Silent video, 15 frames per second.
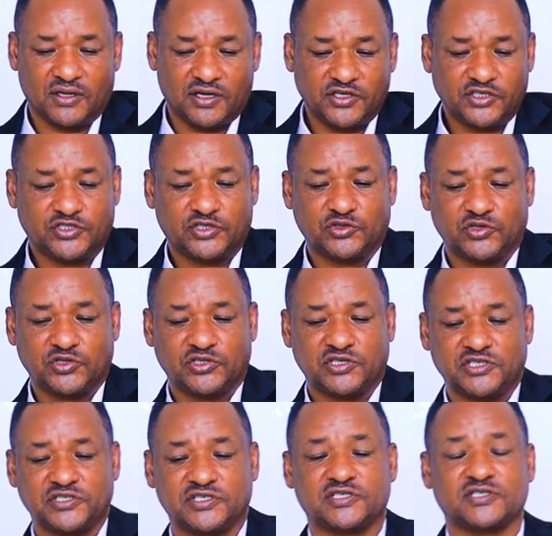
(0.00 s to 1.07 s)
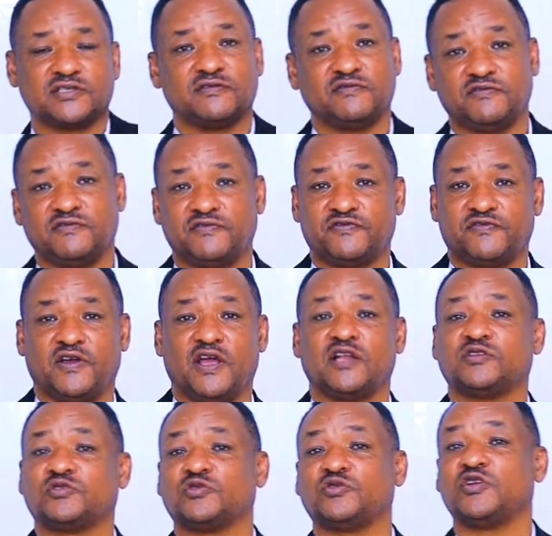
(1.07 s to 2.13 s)
institutions
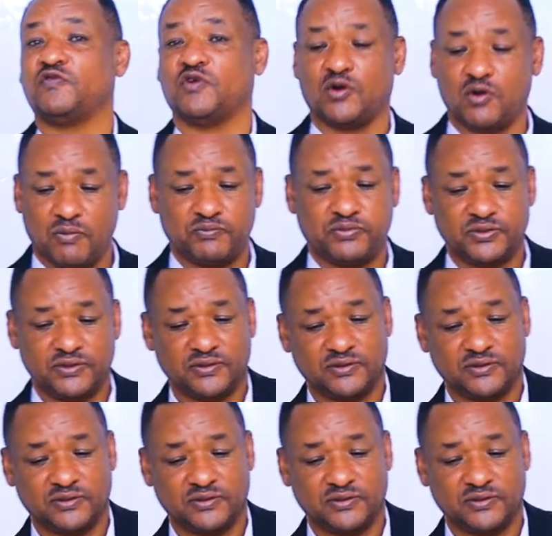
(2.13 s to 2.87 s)
fail to develop